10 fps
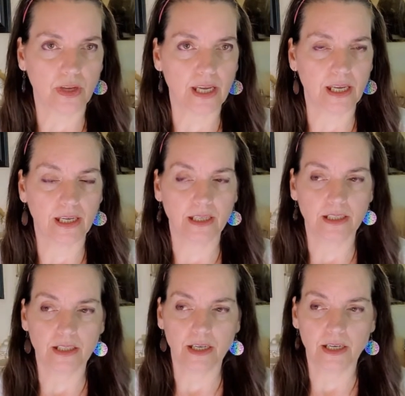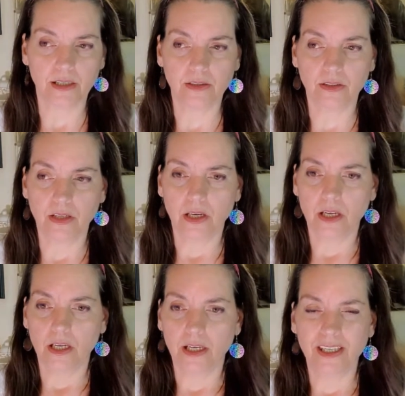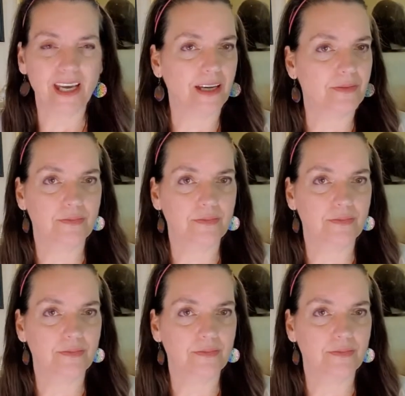And uh, yeah.